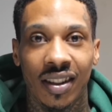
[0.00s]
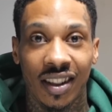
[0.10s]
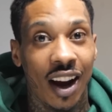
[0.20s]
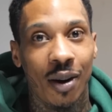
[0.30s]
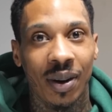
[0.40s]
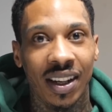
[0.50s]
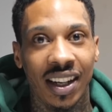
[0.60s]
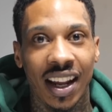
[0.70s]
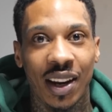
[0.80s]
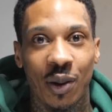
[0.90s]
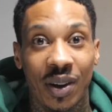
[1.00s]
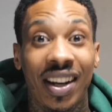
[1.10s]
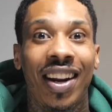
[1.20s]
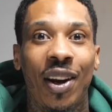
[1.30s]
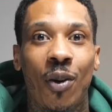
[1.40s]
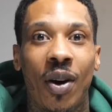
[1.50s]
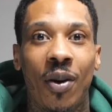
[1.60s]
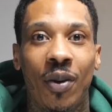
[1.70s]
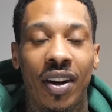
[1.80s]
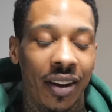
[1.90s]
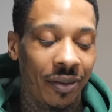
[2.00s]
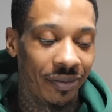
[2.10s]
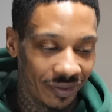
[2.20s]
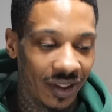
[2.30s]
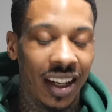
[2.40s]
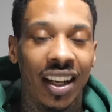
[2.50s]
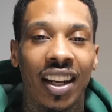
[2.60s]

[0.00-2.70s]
Y'all don't believe that? Do it. That'll go up, wouldn't it?